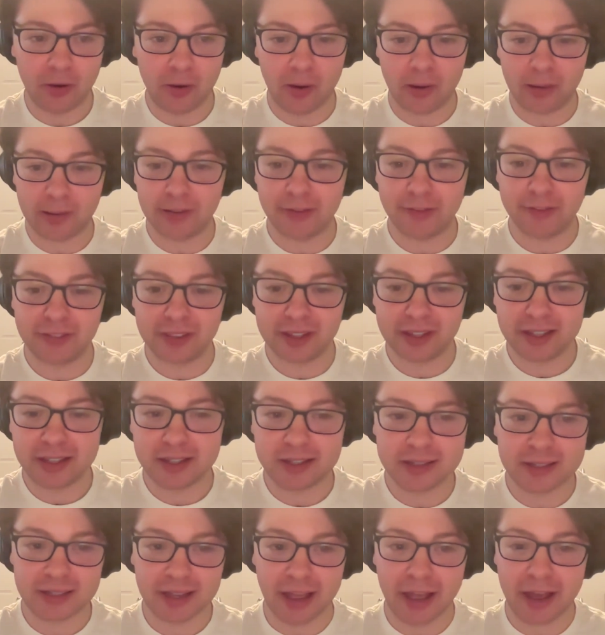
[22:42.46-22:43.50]
all of
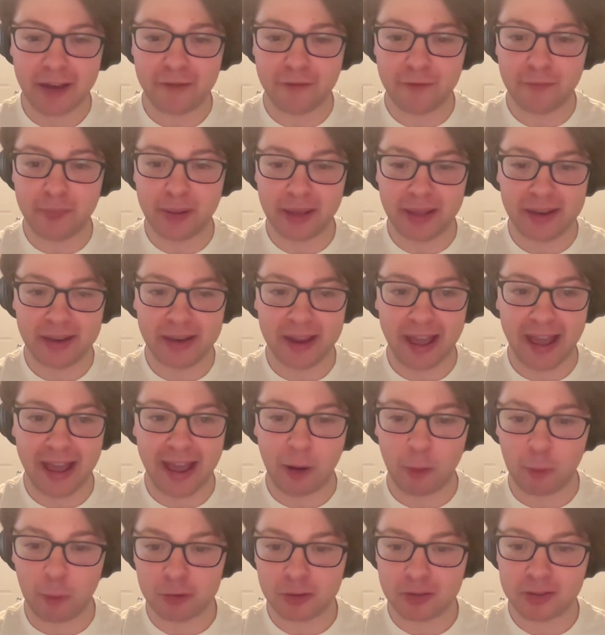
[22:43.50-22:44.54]
these have been
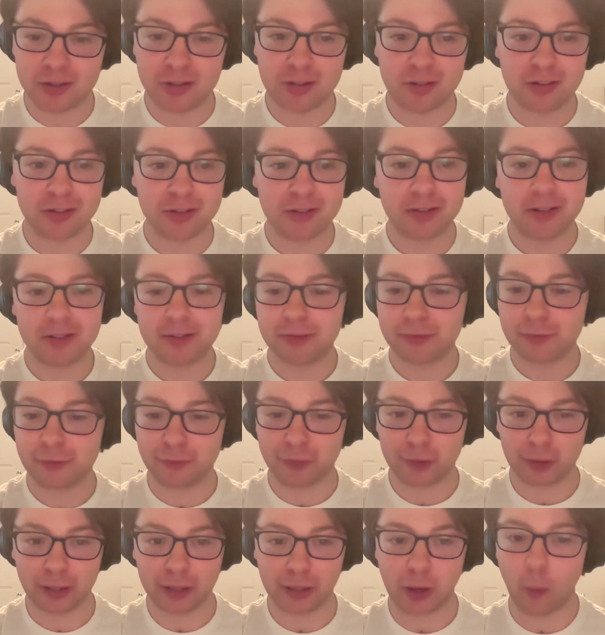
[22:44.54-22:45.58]
out
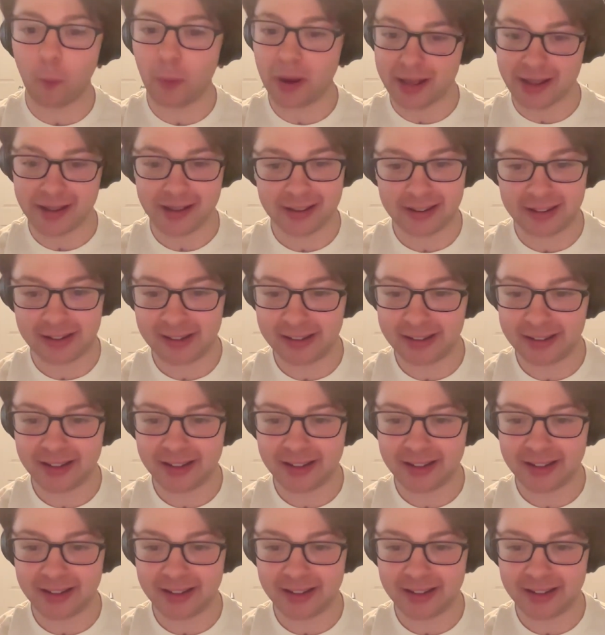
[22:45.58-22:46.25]
for like a week.